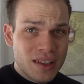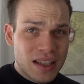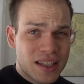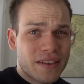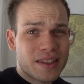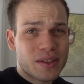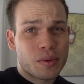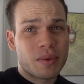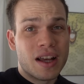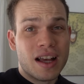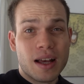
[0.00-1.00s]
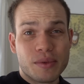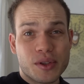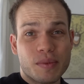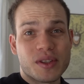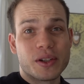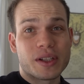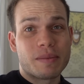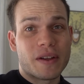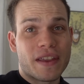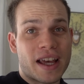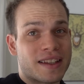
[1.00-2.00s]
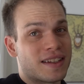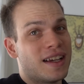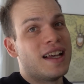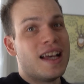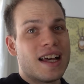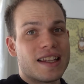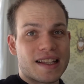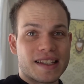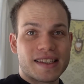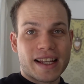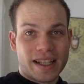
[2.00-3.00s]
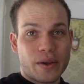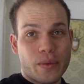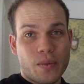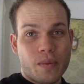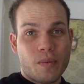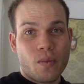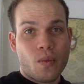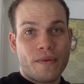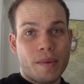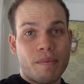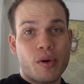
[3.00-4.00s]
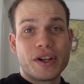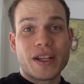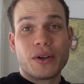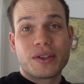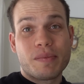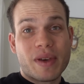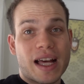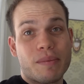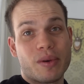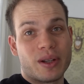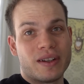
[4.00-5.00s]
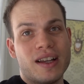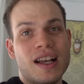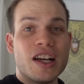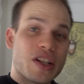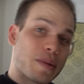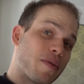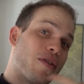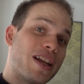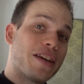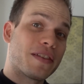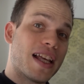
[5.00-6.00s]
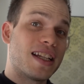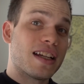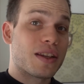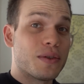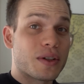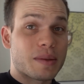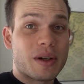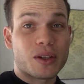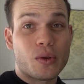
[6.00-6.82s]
So I'm super stoked about that. And that's exactly the point I wanted to pick up on. Just before I left London, I talked about